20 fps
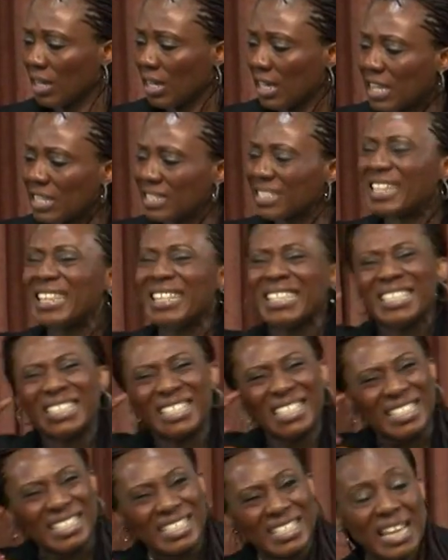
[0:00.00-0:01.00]
He is the
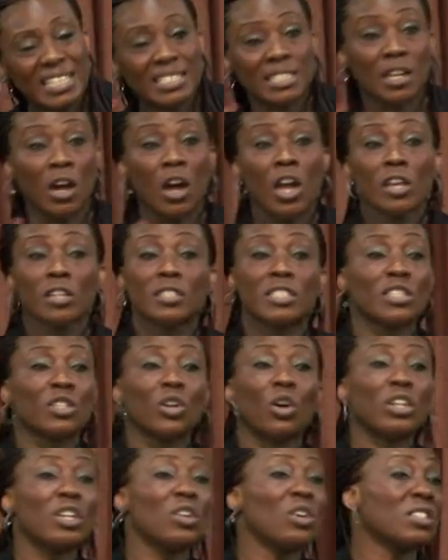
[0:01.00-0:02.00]
intercessor. You see, the
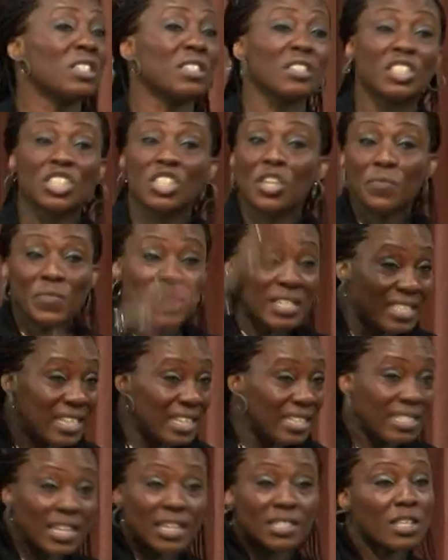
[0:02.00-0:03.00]
Holy Ghost is the chief
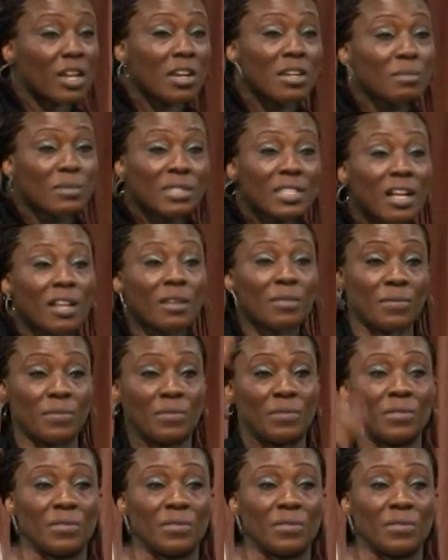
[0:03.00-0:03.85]
intercessor himself.